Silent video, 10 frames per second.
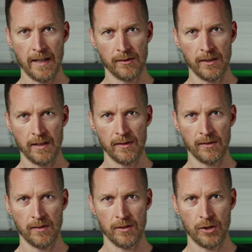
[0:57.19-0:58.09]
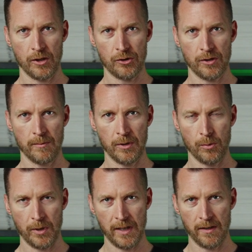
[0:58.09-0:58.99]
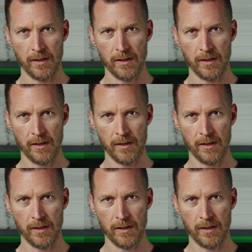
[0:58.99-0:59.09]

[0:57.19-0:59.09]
as is the junction between